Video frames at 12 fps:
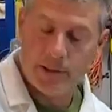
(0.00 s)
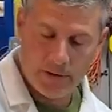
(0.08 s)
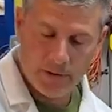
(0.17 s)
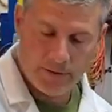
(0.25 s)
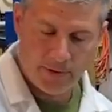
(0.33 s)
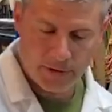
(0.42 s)
to
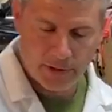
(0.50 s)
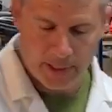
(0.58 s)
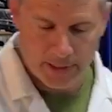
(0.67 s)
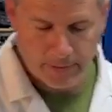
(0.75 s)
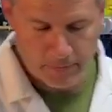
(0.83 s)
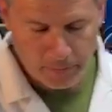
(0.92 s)
do a full
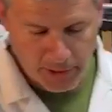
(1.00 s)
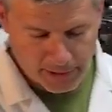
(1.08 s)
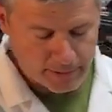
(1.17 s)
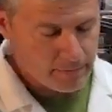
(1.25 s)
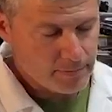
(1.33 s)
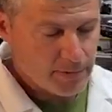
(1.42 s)
set,
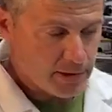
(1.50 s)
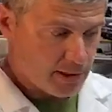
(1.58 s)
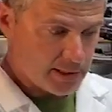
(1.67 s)
but you're